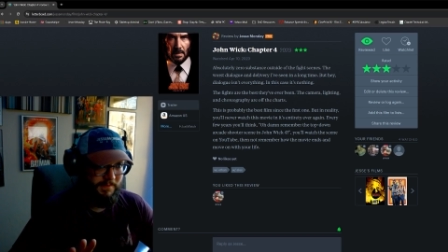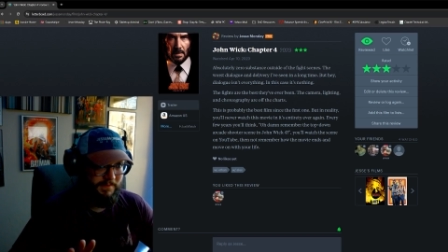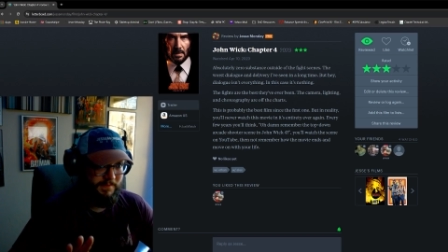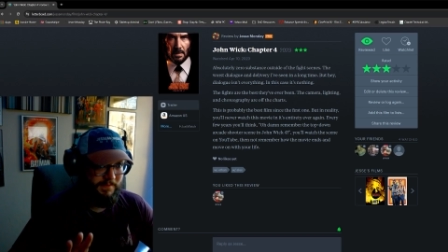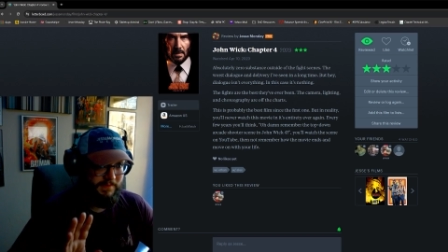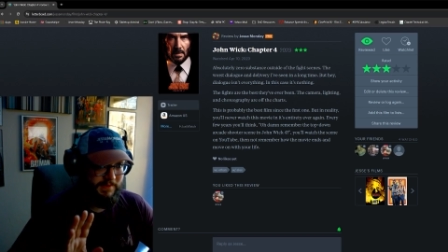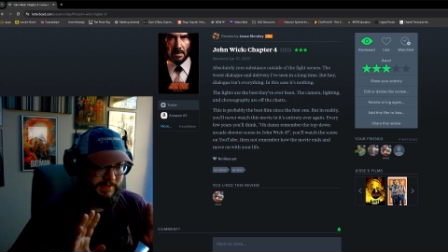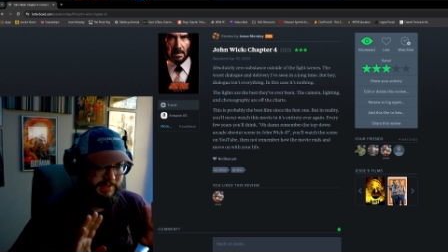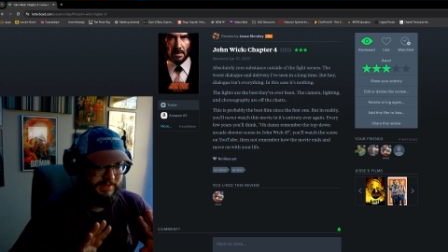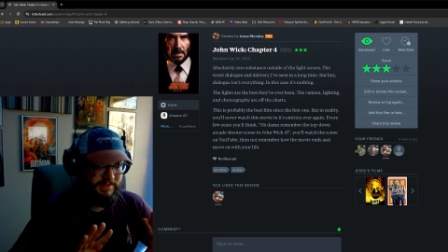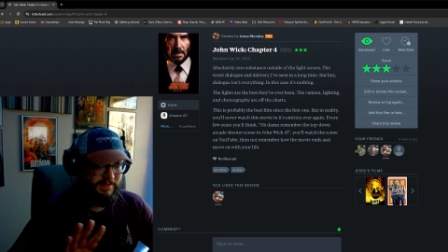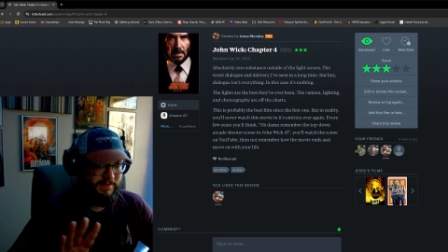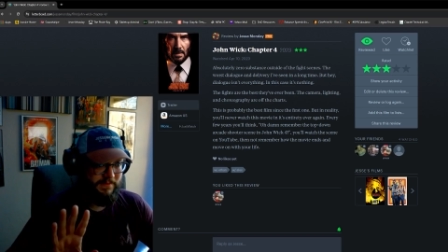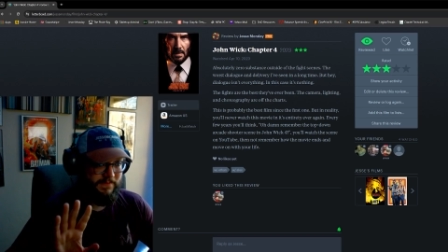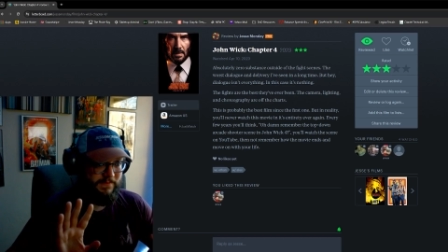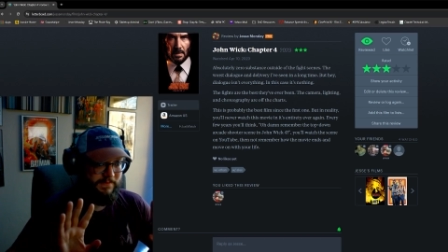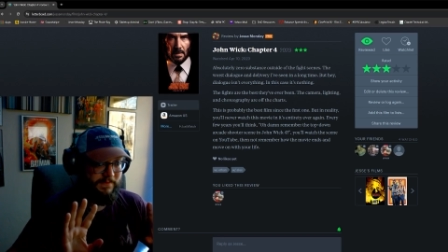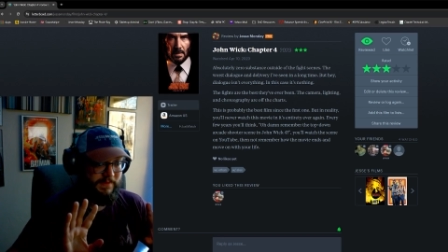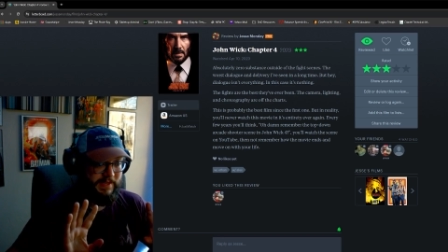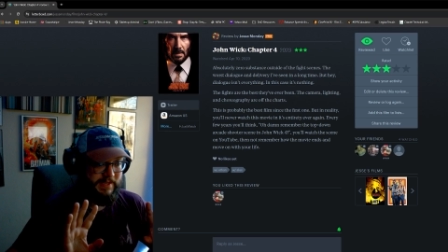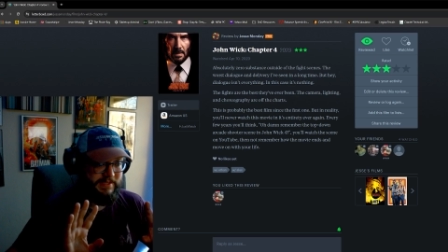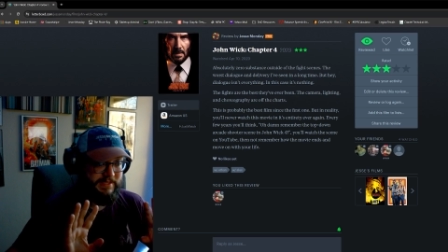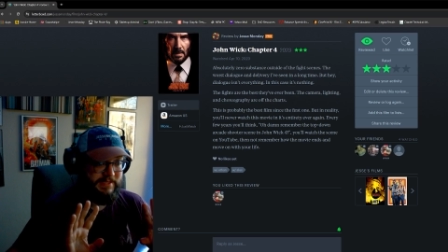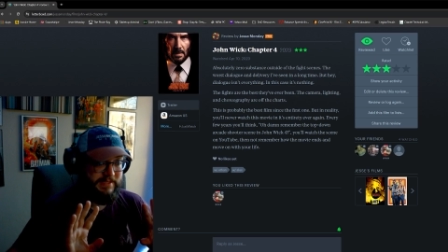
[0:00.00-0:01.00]
This
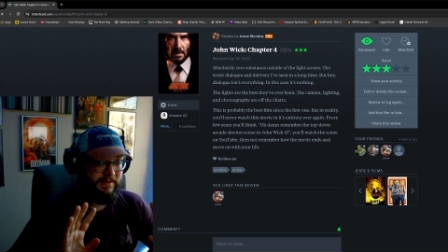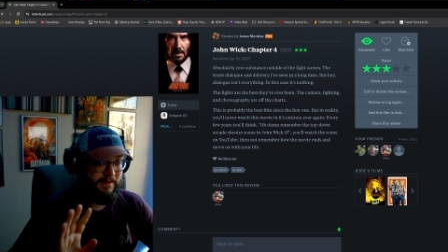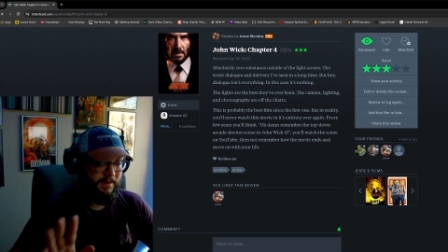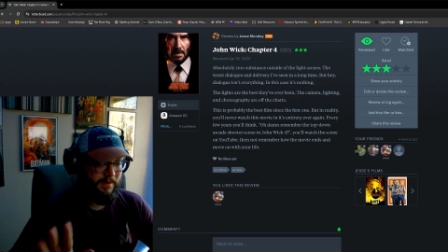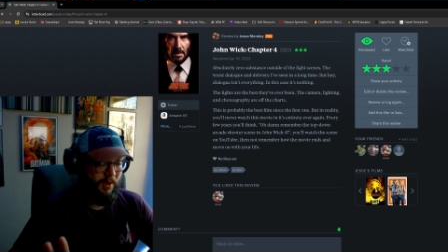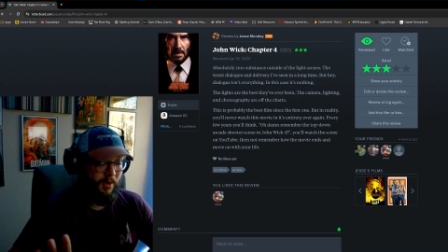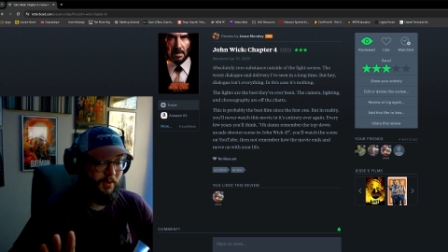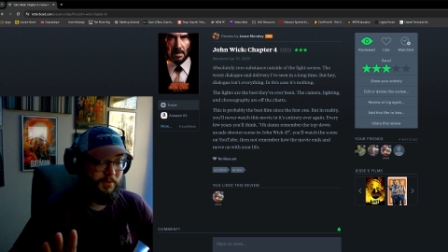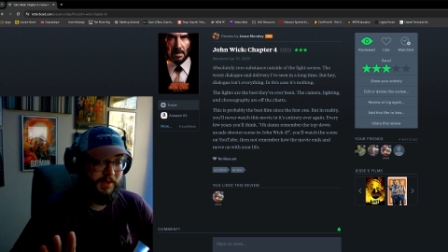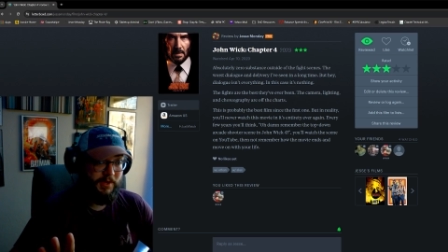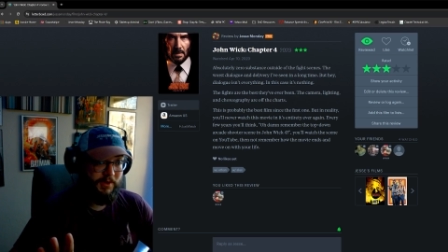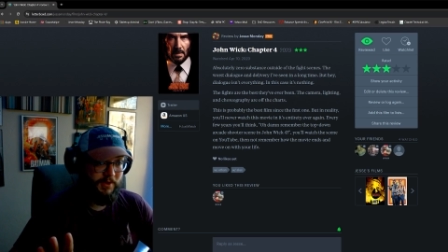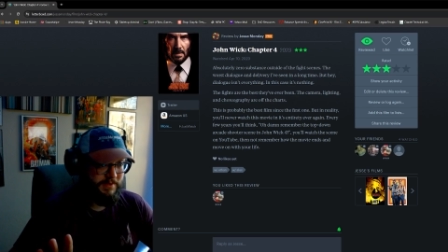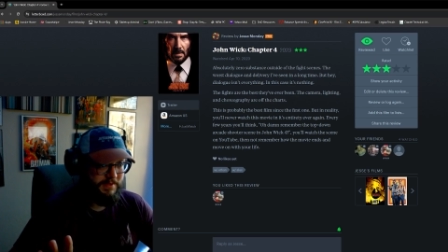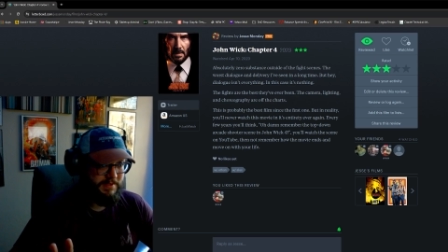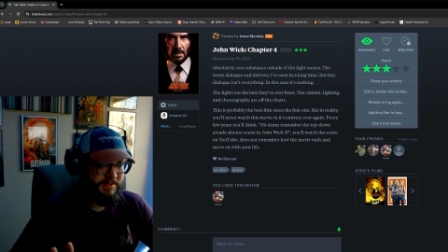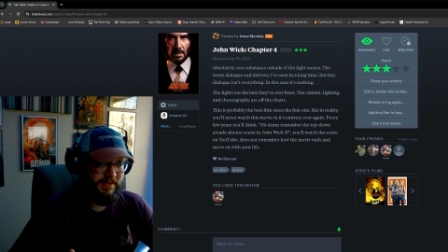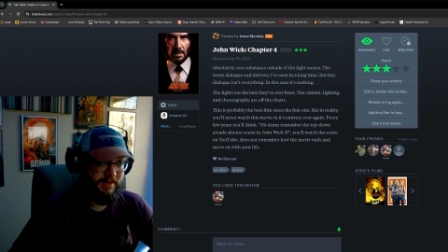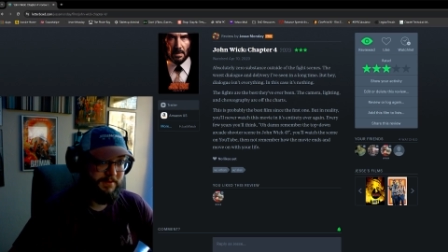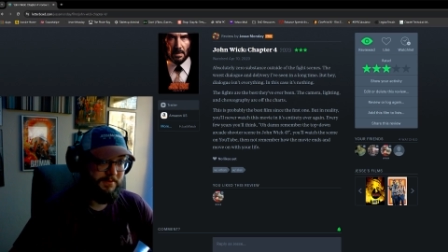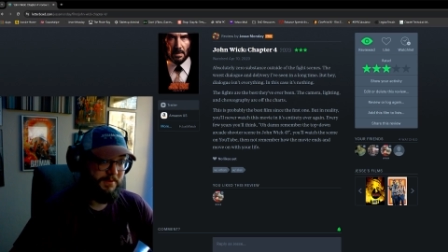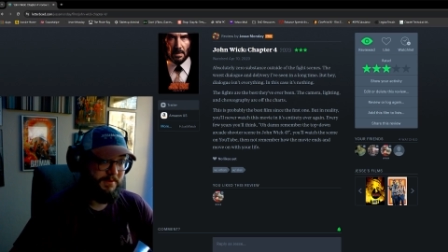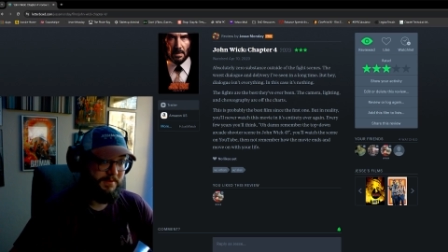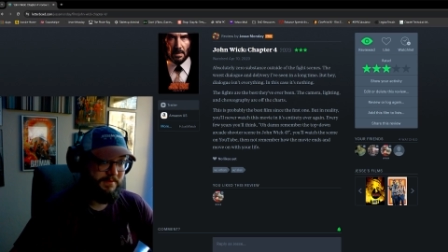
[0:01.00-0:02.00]
is the only good
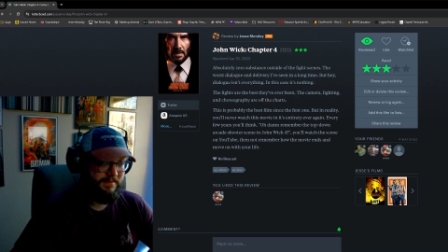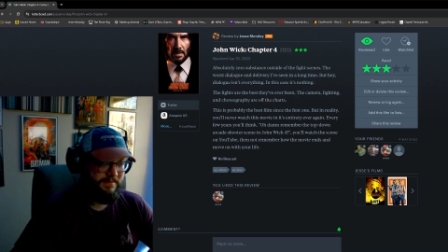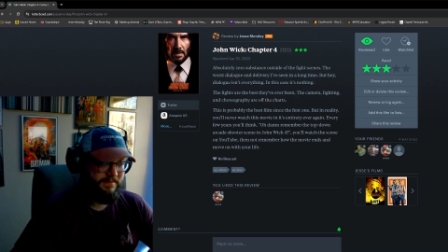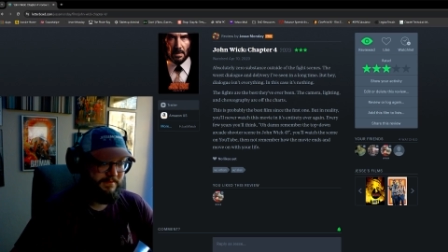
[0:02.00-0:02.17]
sequel